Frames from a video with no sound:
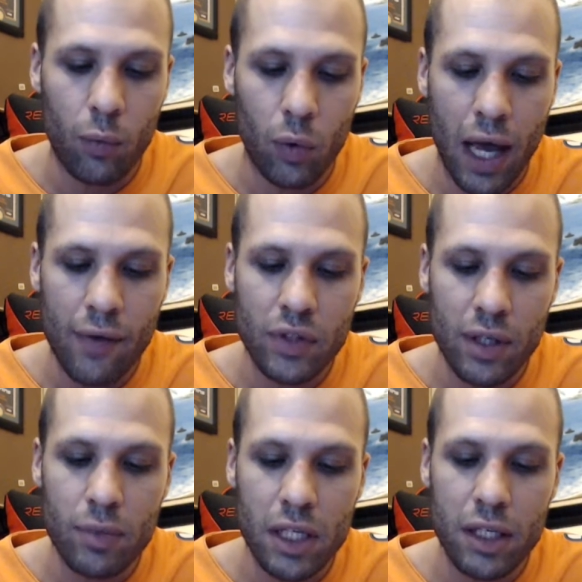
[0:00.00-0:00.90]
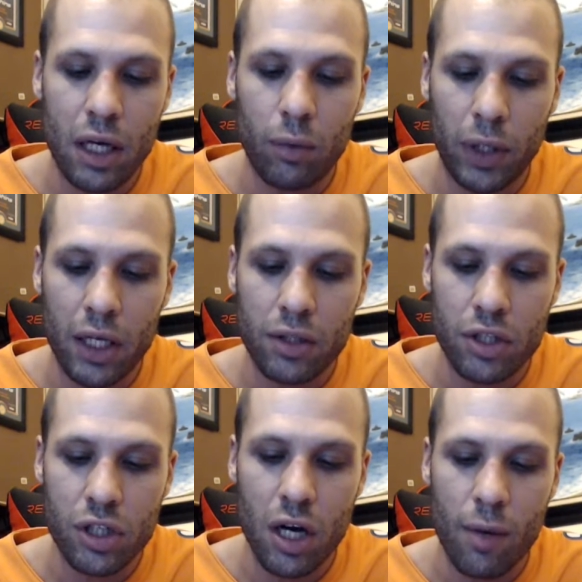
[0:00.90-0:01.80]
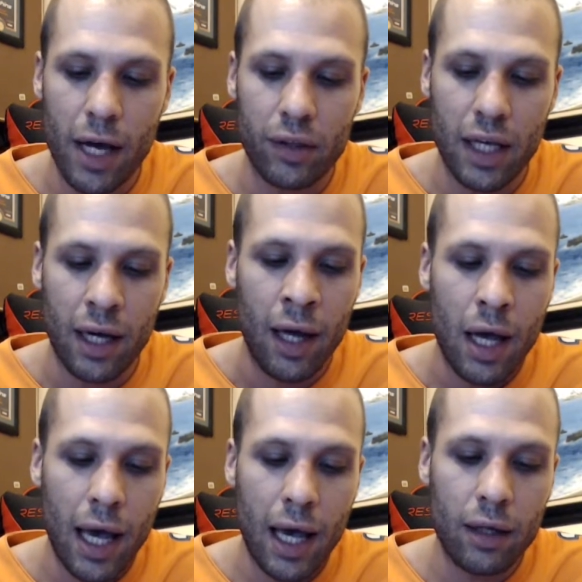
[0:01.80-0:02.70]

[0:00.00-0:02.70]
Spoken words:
and we'll have some detailed plans to share about that at a